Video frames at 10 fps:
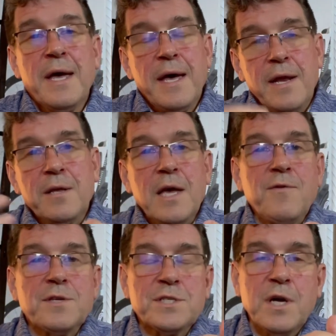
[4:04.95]
And it'll give
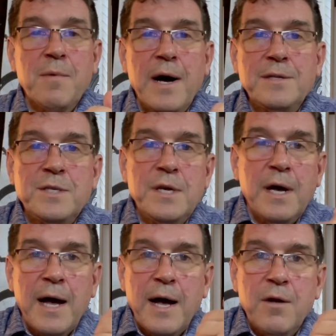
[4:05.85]
you some idea
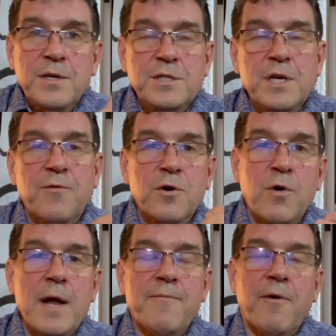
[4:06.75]
how these different
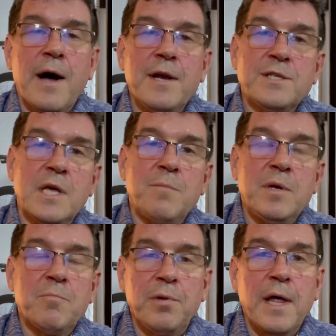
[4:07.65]
grape varieties can
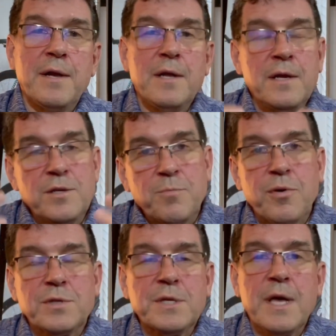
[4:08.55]
be blended to
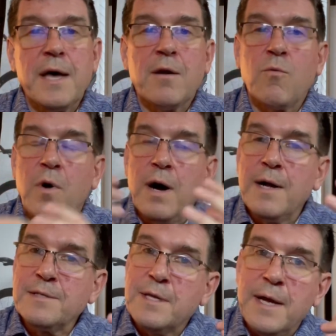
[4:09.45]
put together
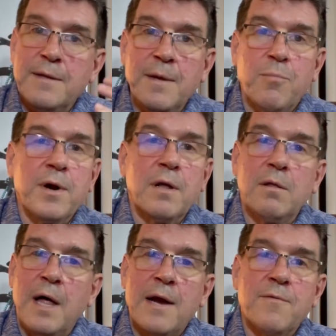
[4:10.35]
wines that bring a
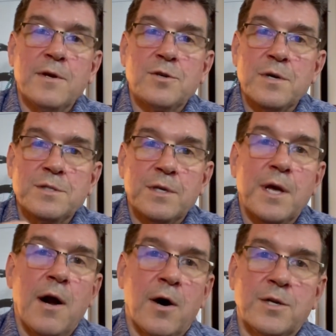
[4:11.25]
lot of interest and
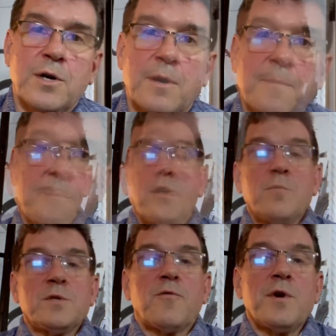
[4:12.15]
character. In
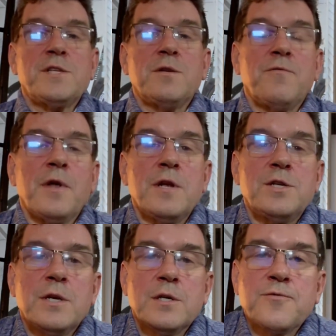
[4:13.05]
terms of recent
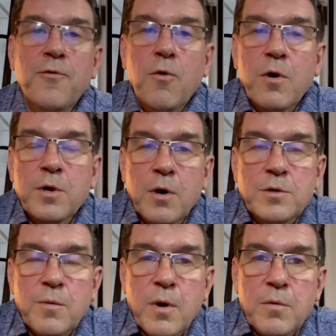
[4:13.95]
vintages for
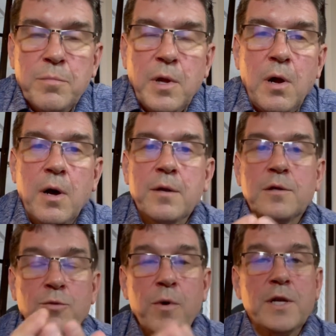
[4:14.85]
Cotes du Rhone Blanc, the
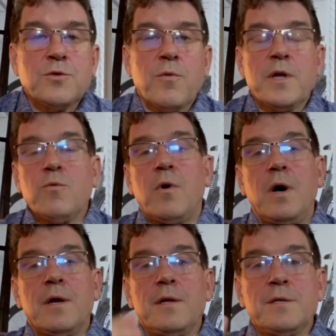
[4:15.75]

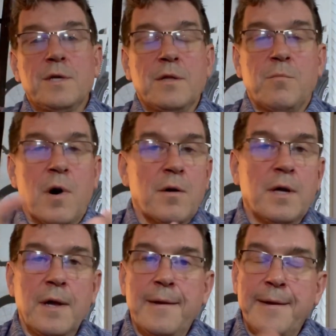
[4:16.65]
2021 is in the
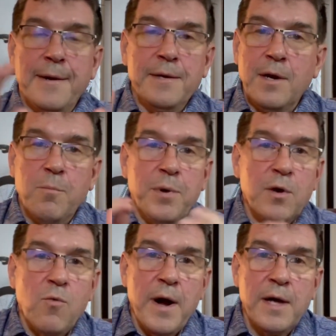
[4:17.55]
market in a
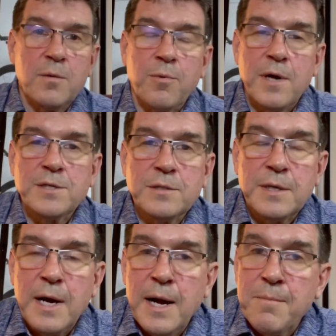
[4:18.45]
big way at the present
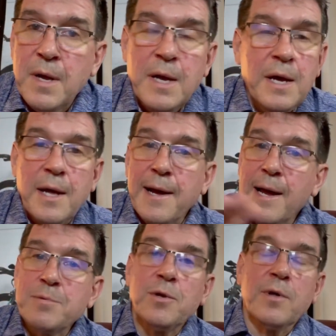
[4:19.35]
time, and I
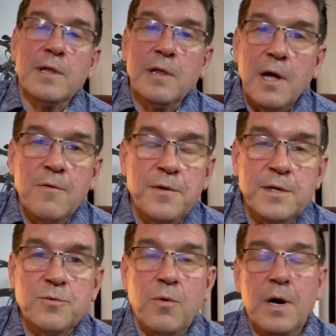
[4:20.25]
absolutely love
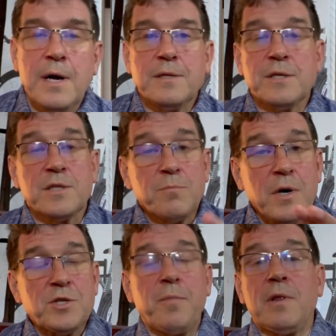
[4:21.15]
these wines. It's a
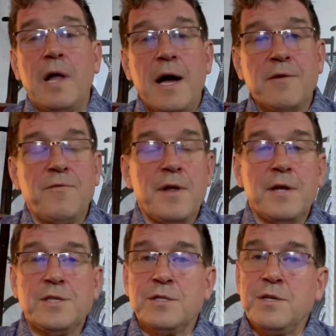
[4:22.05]
much maligned
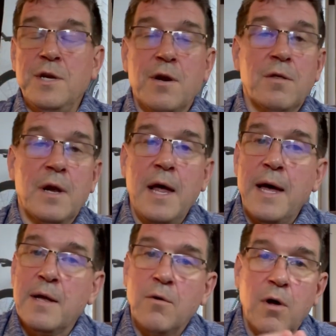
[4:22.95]
vintage. It's a year that
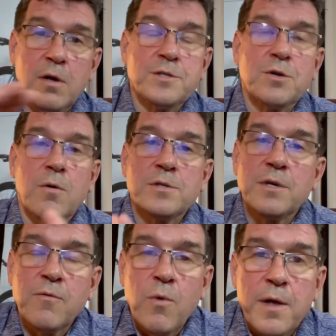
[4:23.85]
had all sorts
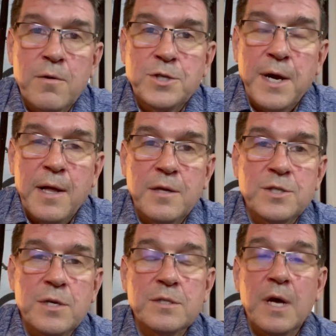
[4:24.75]
of weather
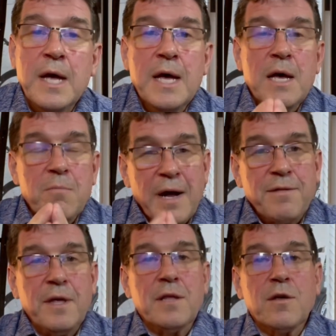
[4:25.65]
challenges, but I
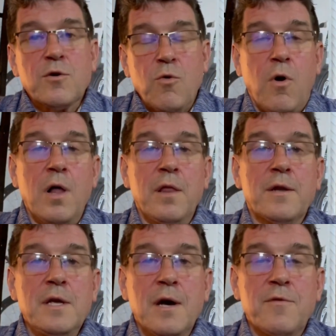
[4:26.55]
think the
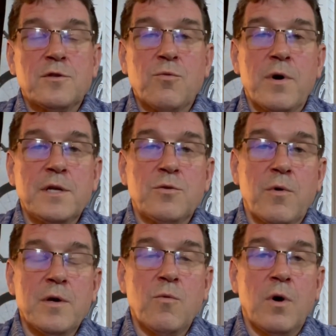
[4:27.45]
quality of the
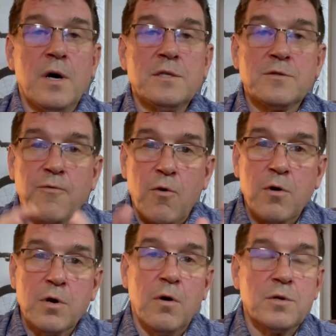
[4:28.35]
2021s for
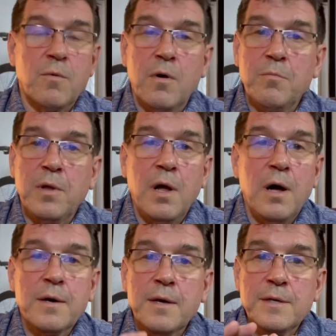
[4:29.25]
Cotes du Rhone
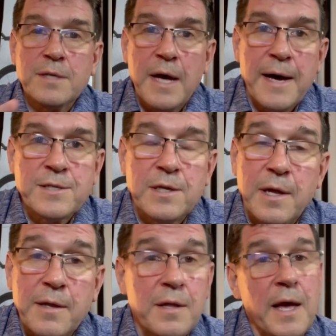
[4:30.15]
Blanc is
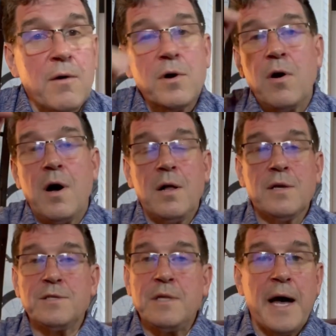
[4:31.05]
excellent. The alcohol
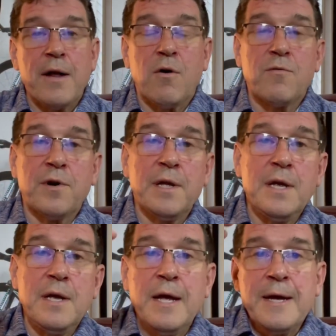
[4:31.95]
is not
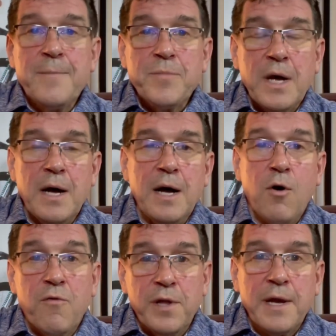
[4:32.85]
overly
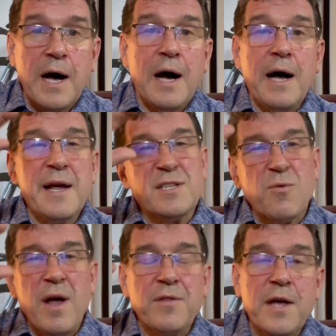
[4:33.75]
high. It's
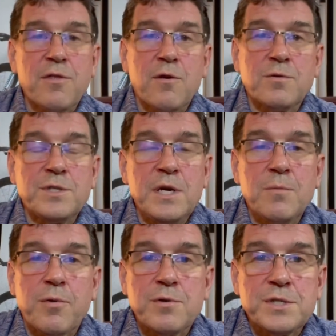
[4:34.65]
around that
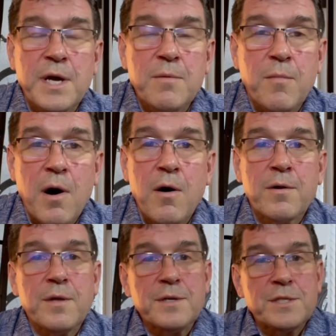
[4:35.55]
13%
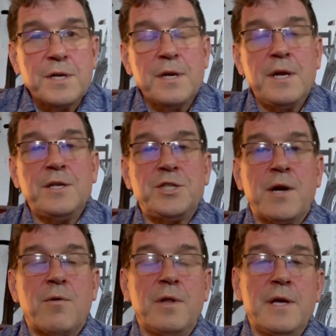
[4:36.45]
mark. The acidity
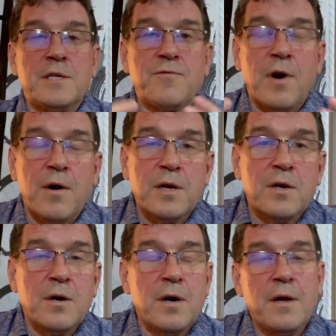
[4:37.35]
generally is very
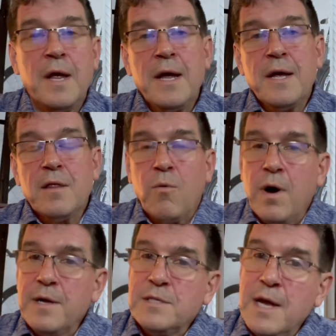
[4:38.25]
good. The
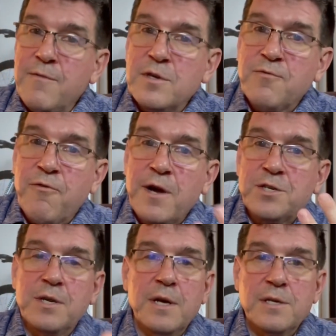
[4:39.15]
wines have this
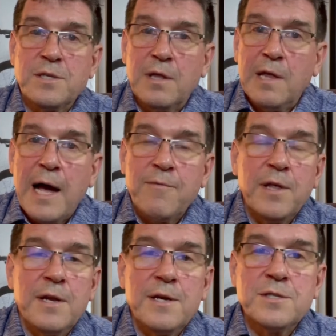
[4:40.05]
freshness, the
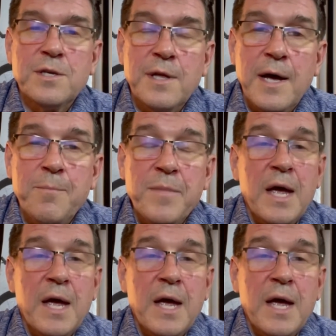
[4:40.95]
liveliness to them.